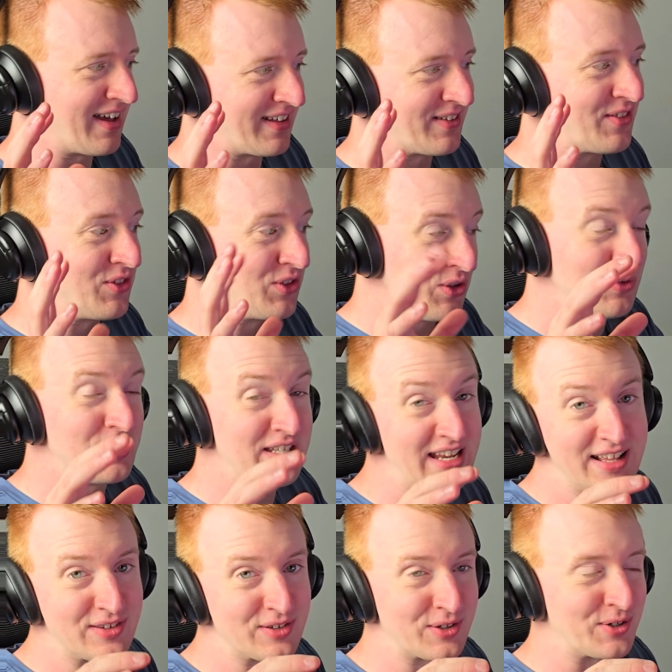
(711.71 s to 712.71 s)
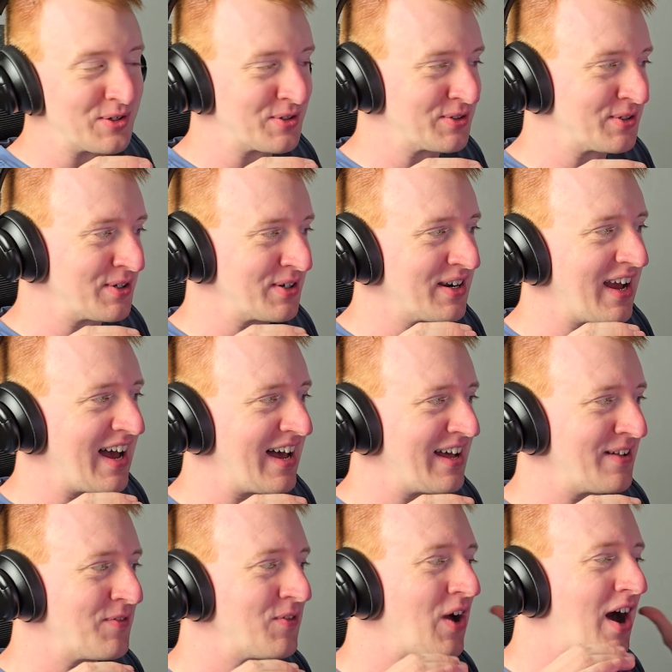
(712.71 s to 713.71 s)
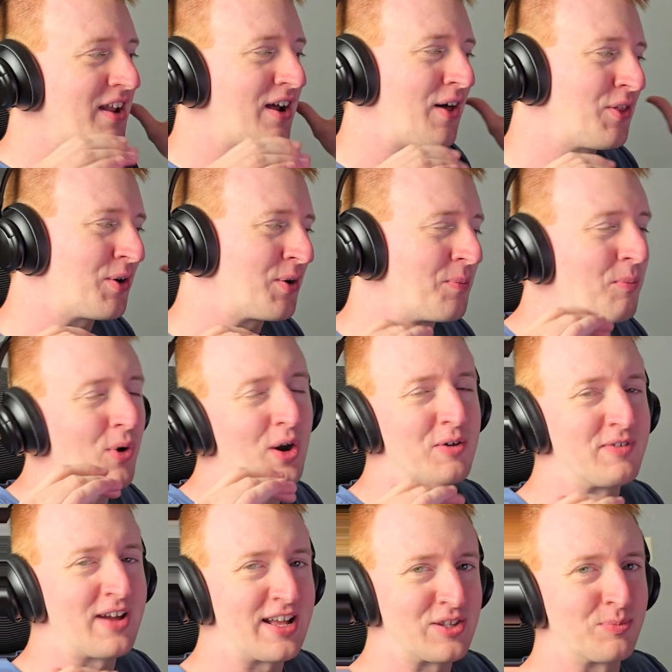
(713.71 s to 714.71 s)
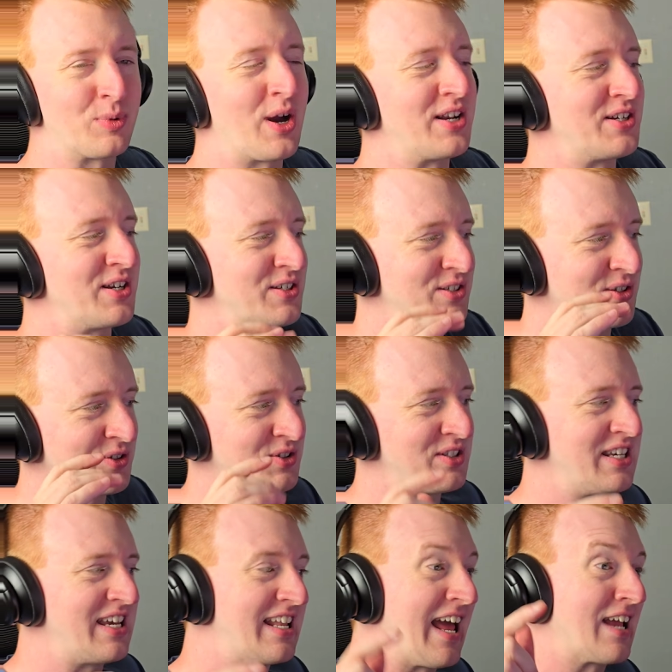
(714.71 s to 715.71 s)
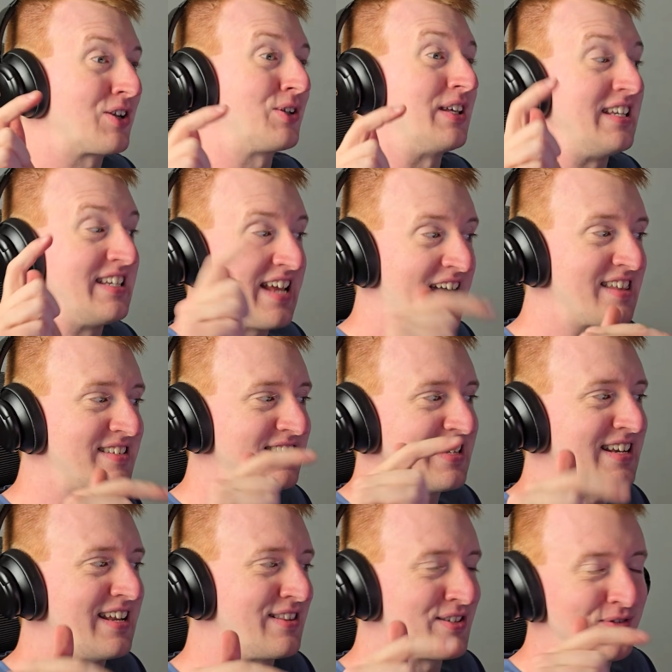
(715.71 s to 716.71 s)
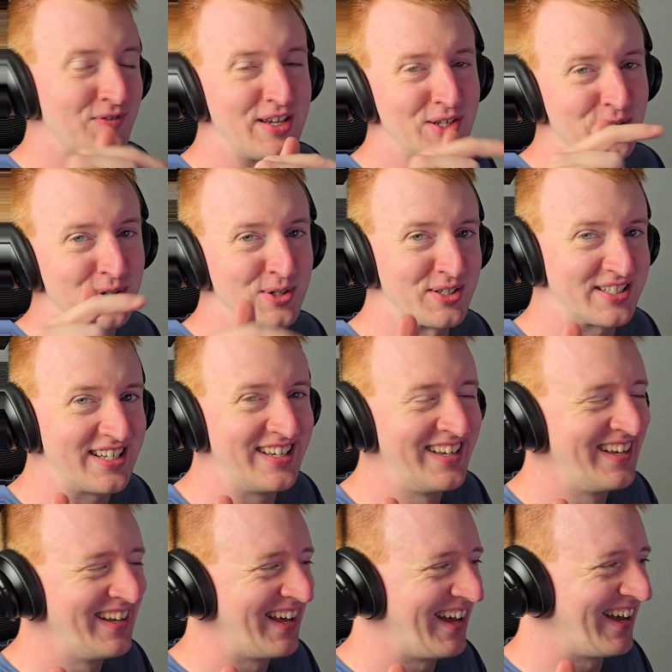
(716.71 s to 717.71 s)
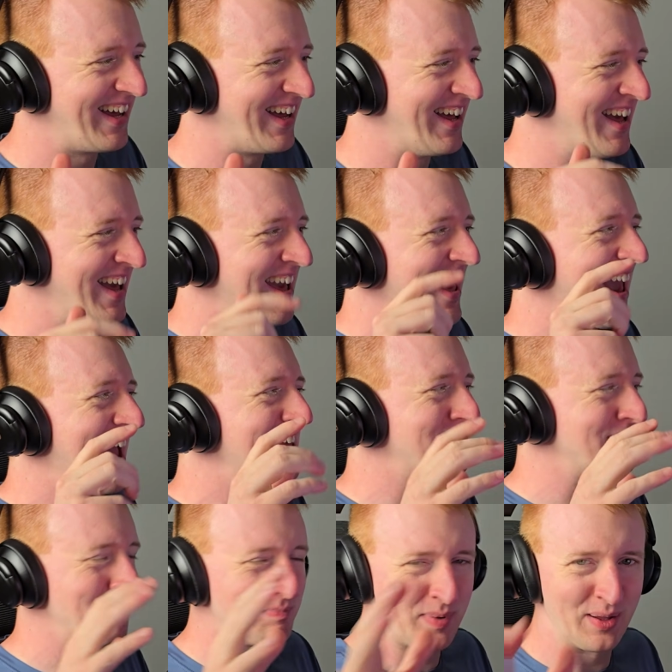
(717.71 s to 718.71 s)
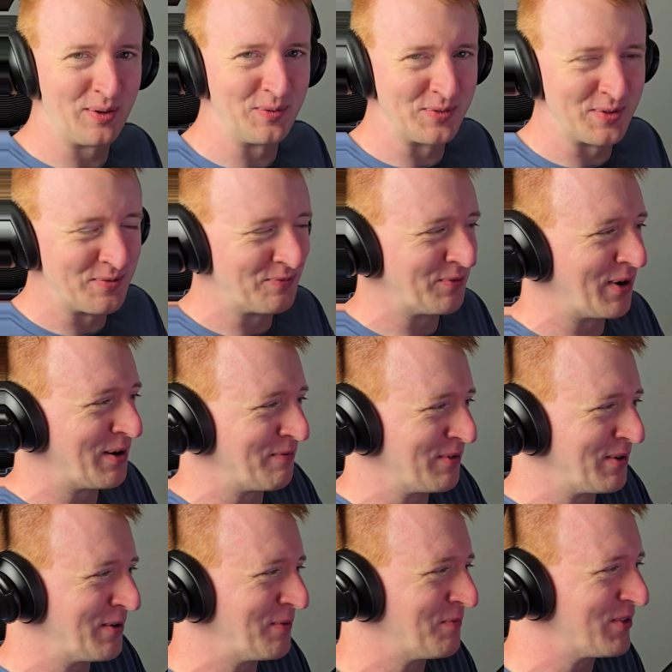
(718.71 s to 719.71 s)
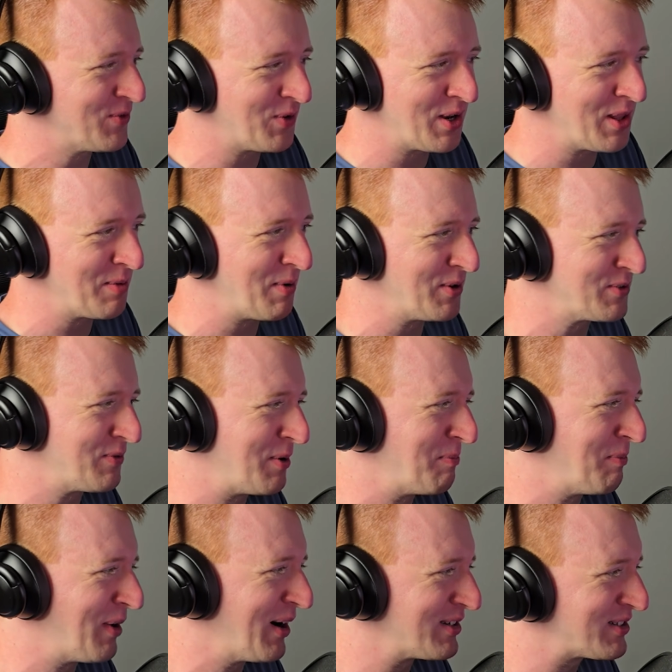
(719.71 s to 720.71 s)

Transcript: using its cursor. On other more advanced projects, you'll see it actually testing its features as it builds in front of you. It's one of the most fun parts.